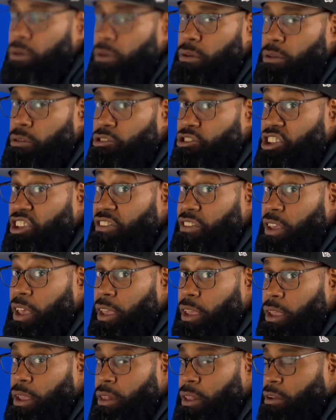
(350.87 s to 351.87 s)

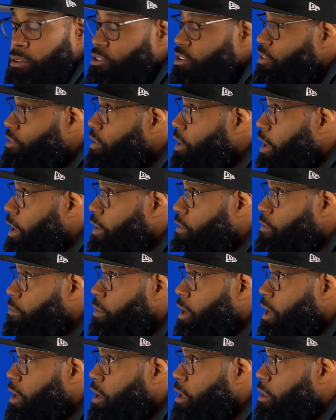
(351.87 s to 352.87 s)
cheesecake. No, cheesecake isn't
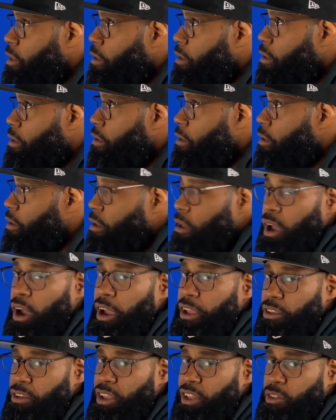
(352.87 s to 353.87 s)
baking. All
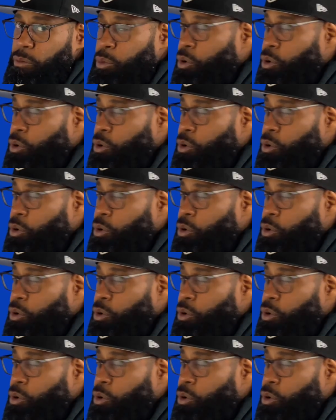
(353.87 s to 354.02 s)
right, you get the